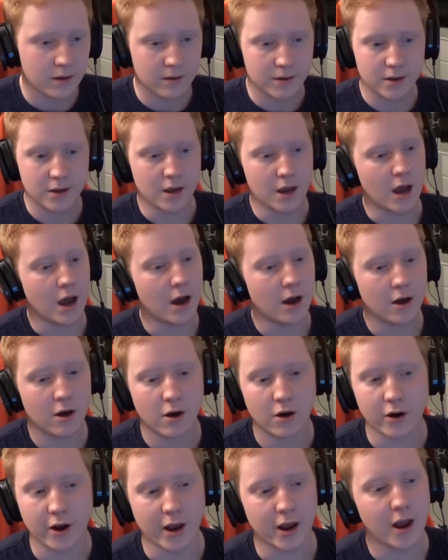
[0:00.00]
Yeah,
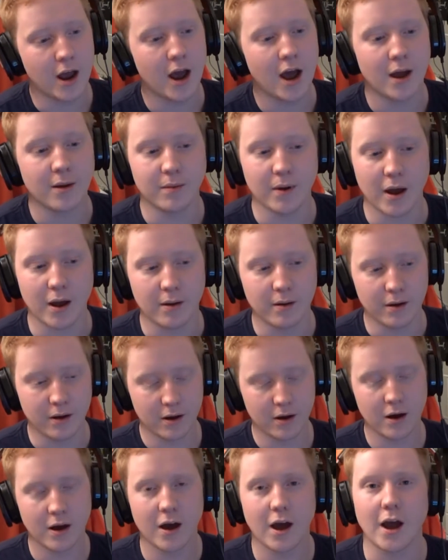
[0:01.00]
okay. I'm, I,
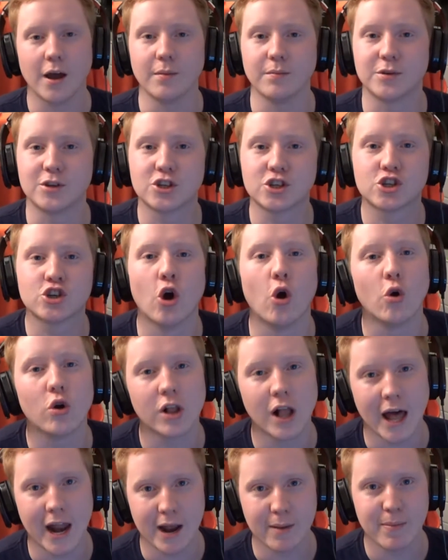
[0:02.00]
I'm so
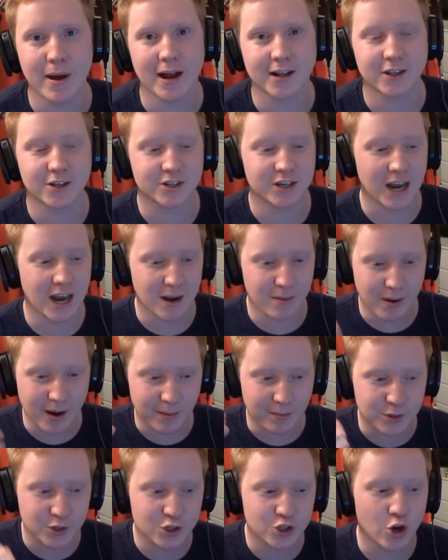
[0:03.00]
glad I backed this game.
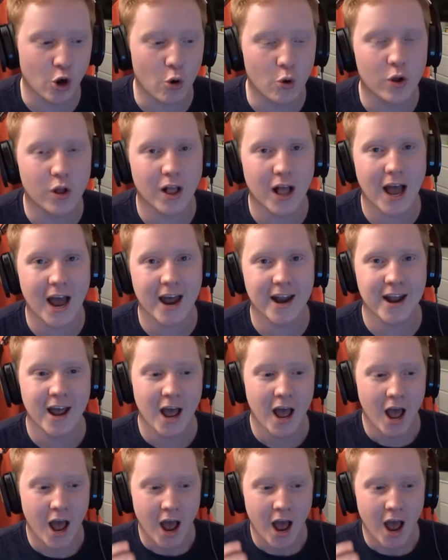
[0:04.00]
I'm so glad.